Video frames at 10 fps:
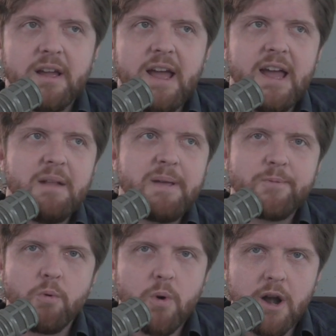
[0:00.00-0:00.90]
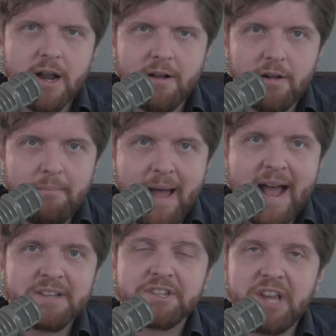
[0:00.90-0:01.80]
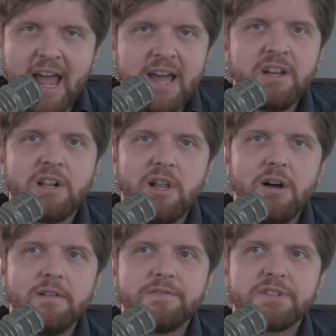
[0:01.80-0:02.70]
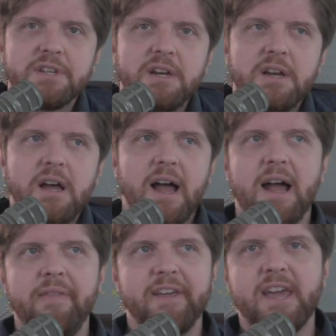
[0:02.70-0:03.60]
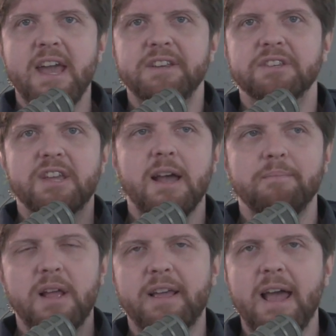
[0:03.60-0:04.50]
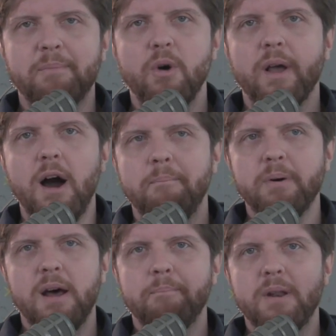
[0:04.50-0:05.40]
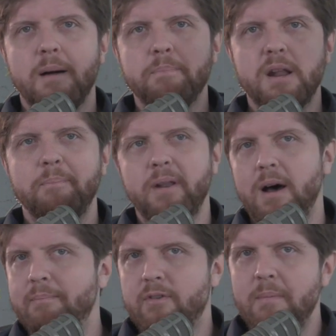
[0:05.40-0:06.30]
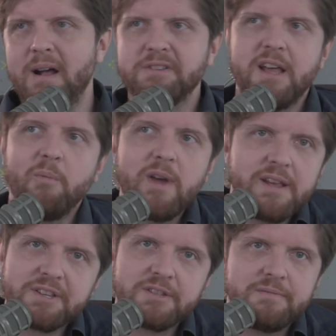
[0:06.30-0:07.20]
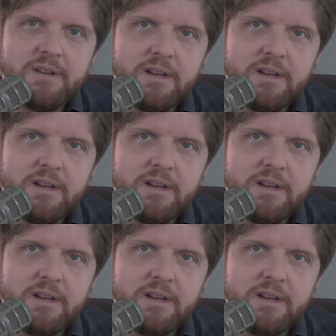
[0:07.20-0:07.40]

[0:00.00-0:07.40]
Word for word: and people were wearing masks and gloves, and the cases kept kept going up and up and up and up and up for about ten weeks.